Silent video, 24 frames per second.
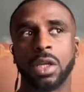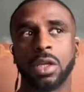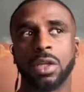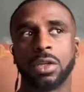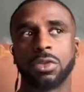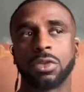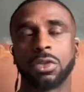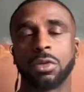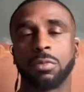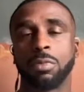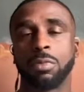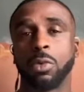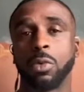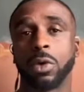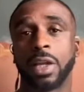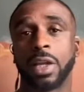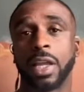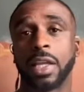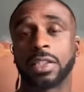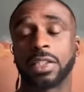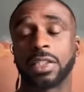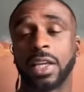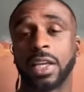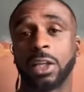support
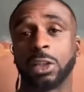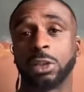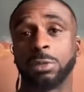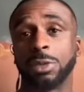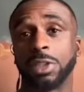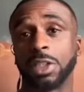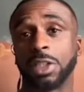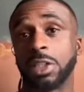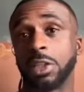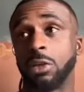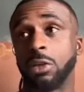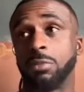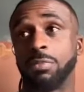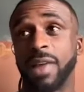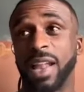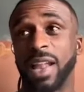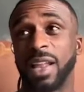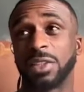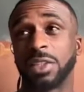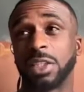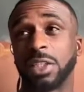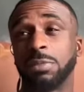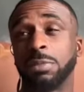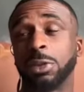anti-LGBTQ
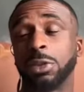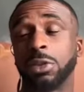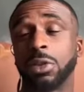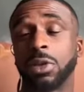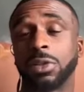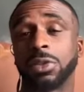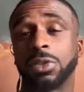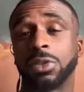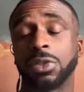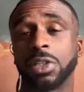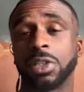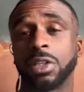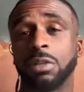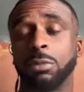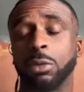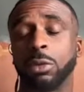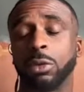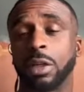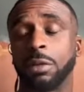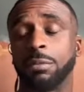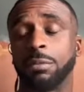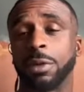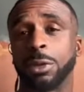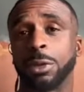policies, but you also see it
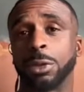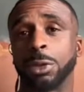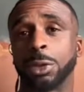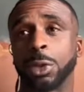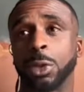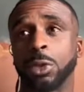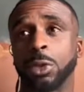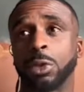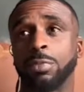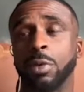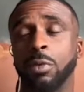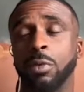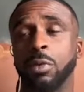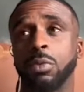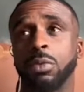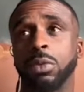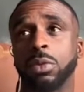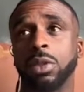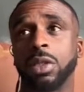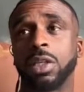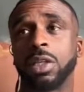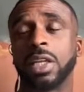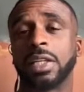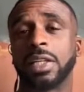borne out by the church. But what we're
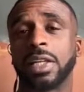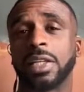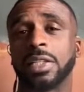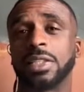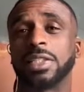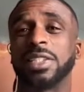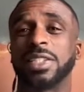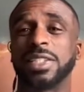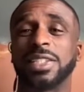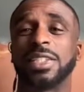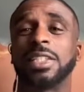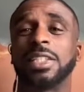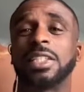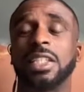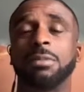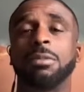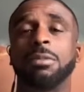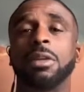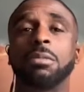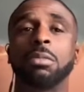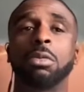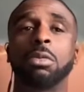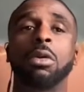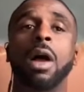looking at is a
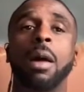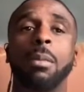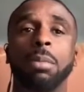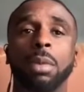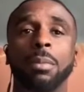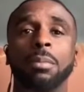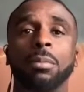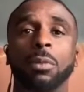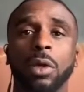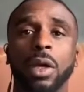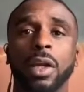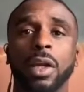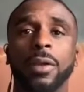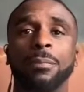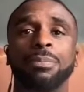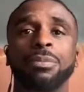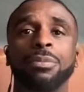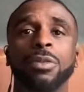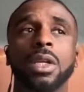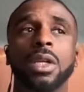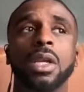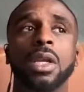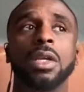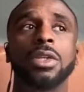systemic problem, right?
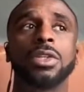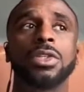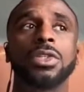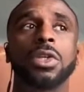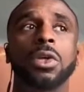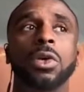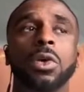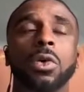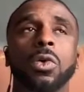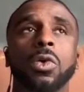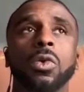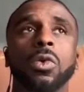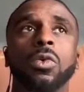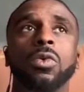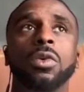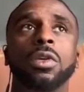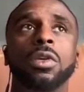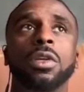So